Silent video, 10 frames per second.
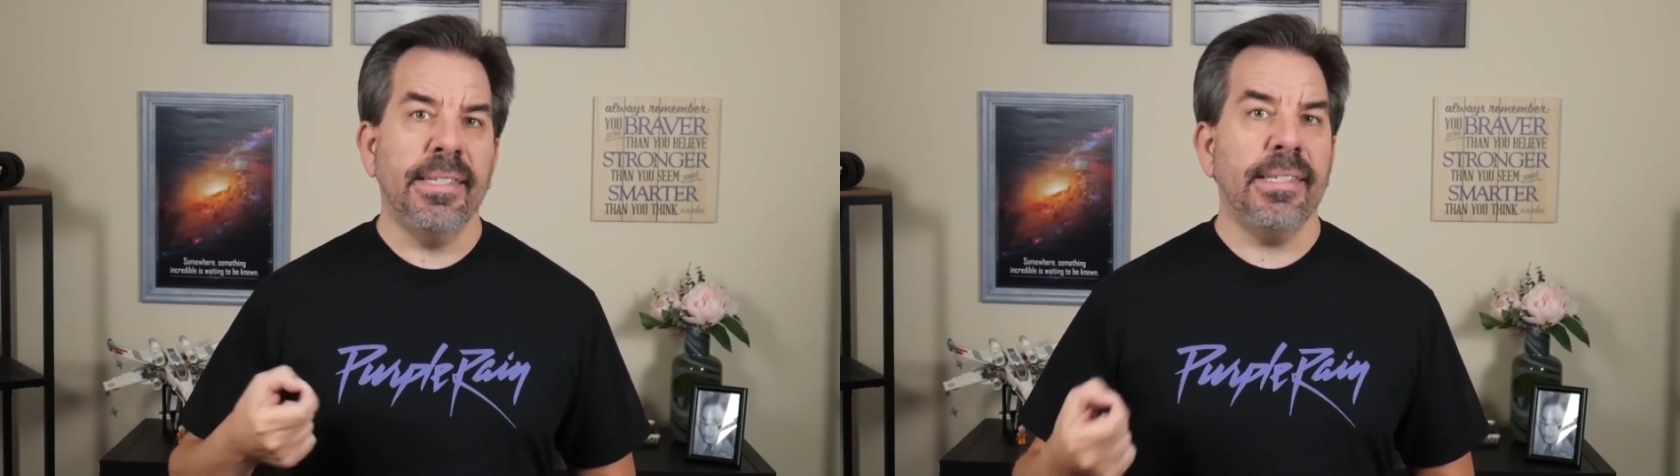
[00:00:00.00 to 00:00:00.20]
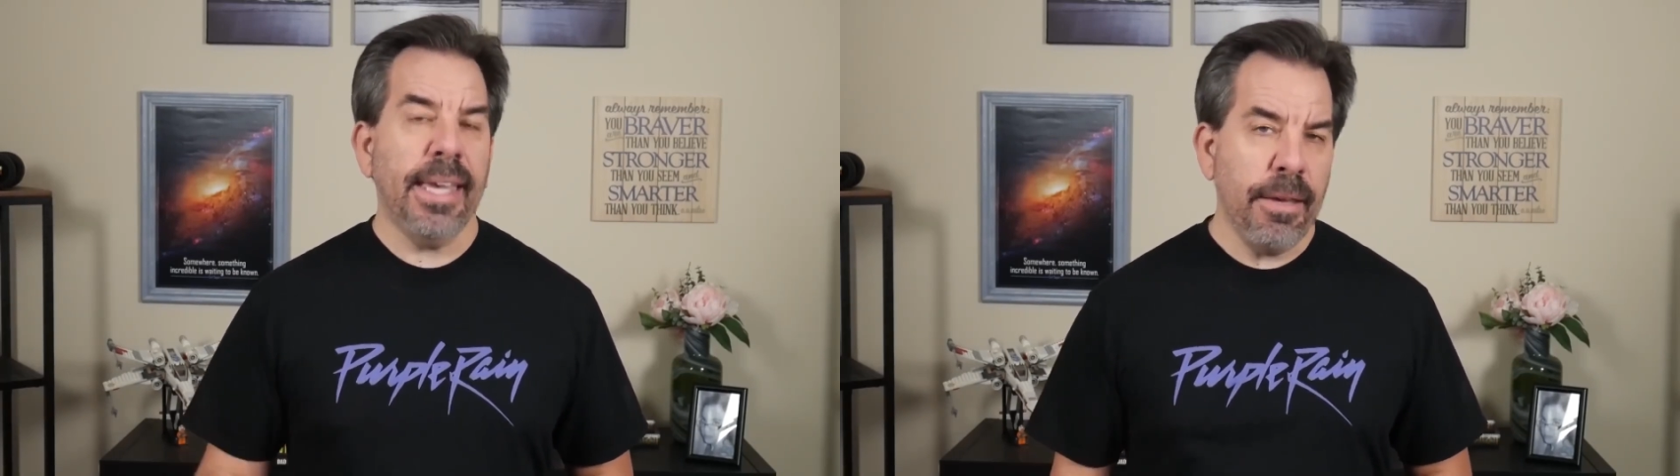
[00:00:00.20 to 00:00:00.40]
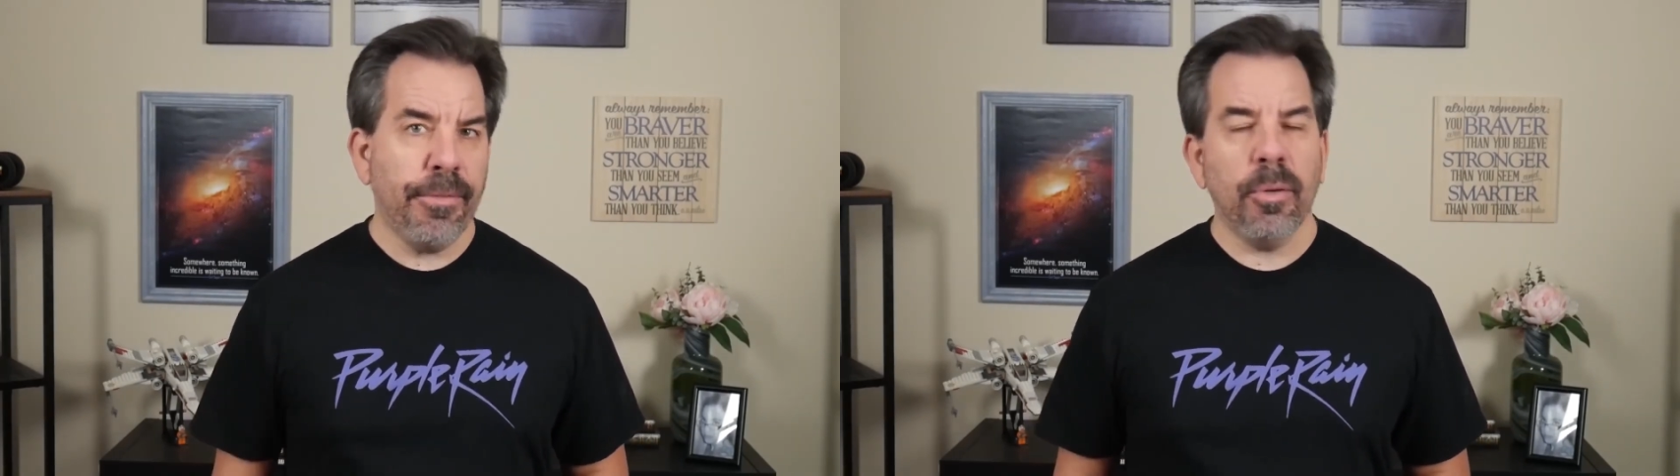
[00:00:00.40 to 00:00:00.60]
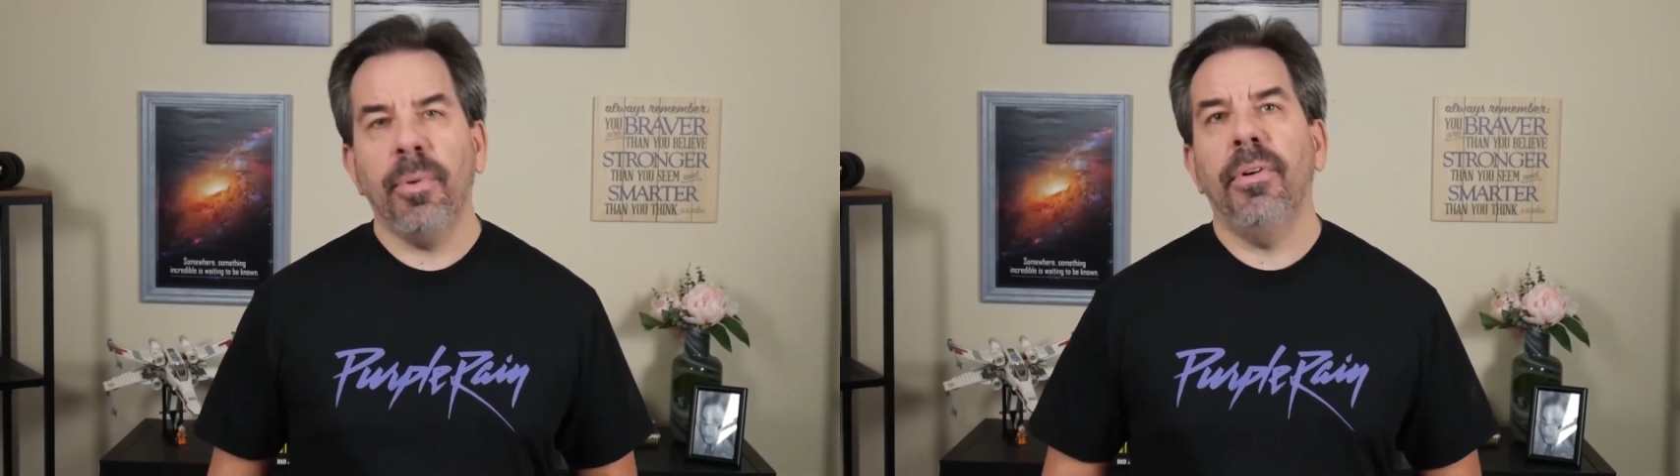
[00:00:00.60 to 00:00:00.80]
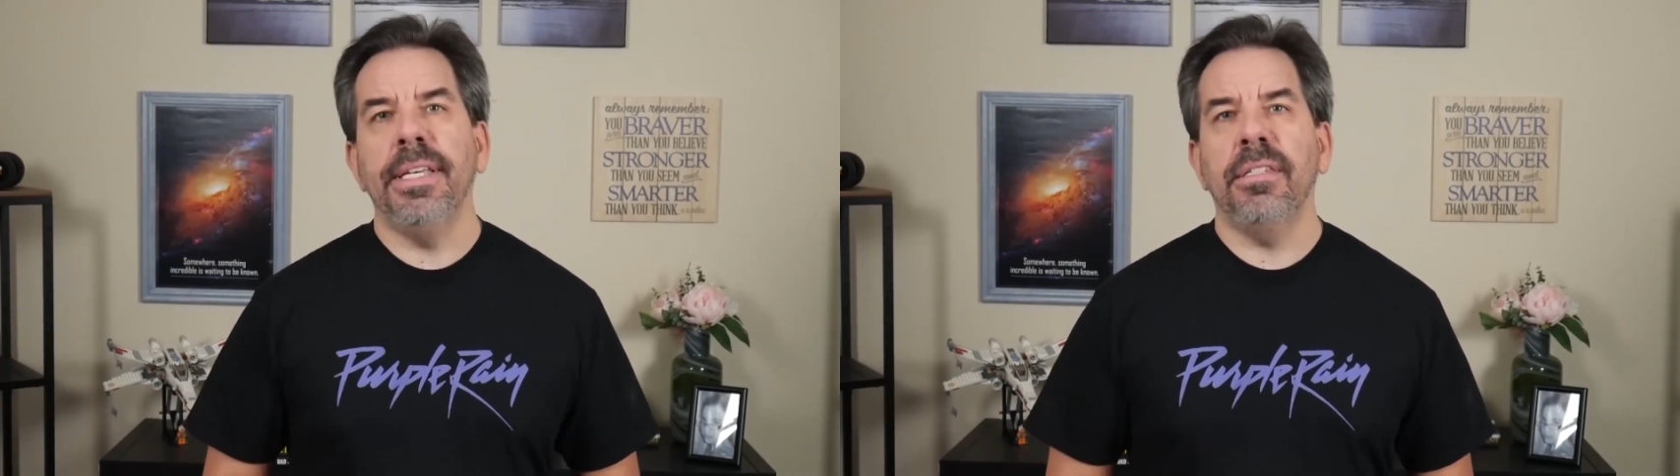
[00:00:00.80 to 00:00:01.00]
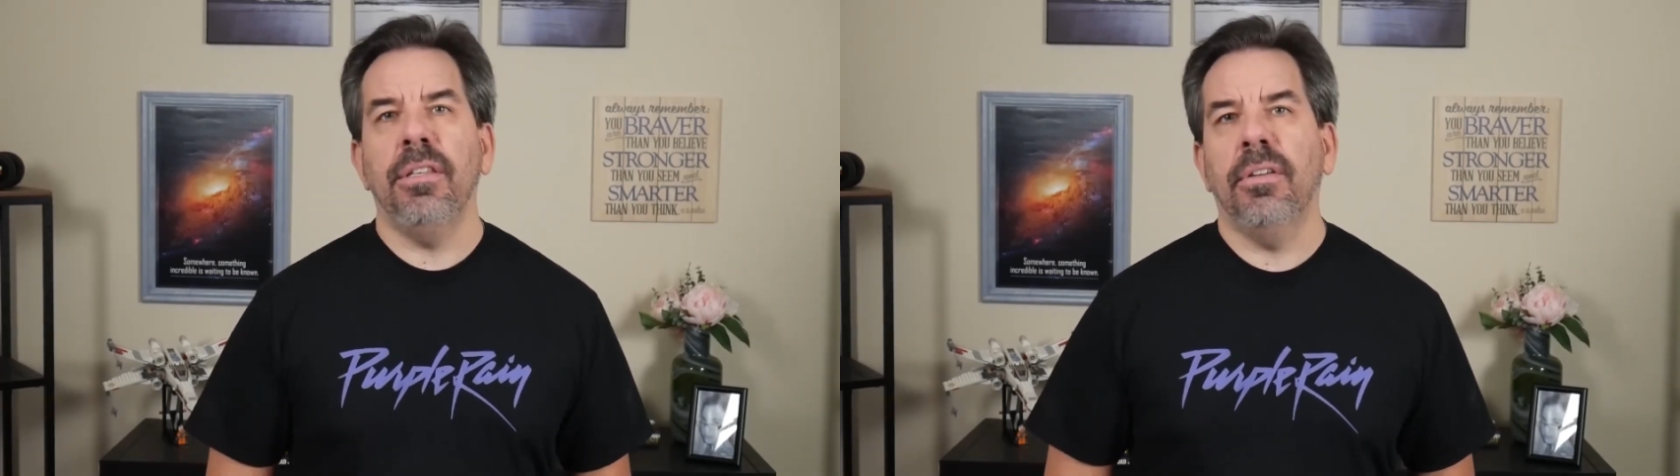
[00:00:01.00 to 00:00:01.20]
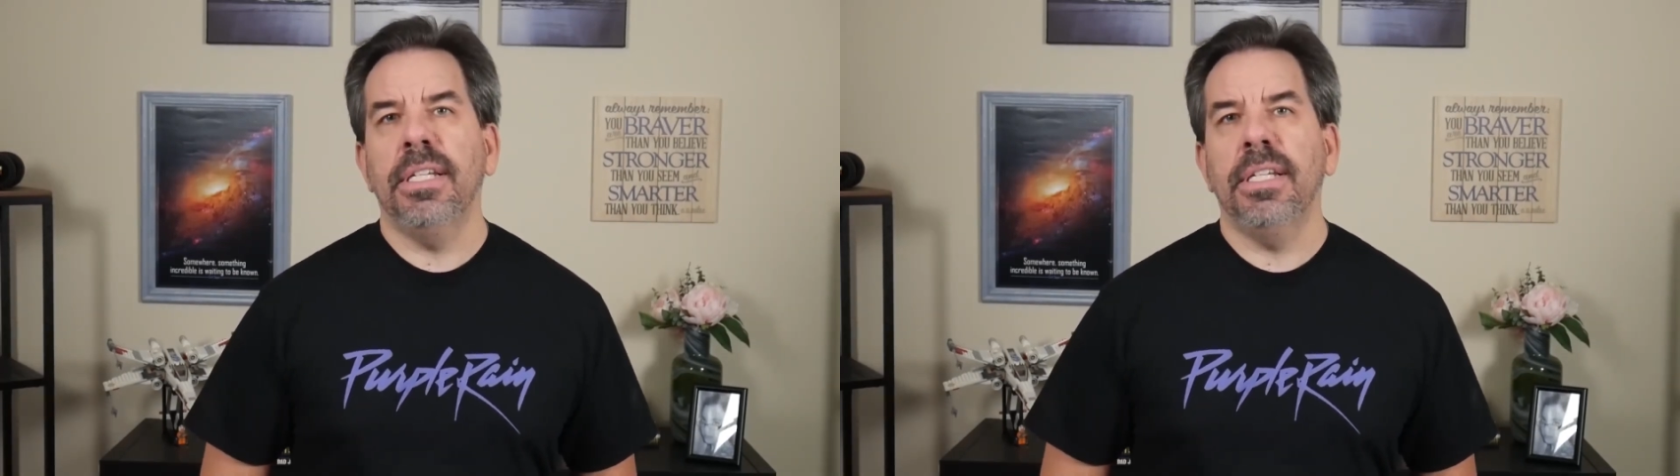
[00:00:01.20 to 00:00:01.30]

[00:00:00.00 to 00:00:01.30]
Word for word: safer place in the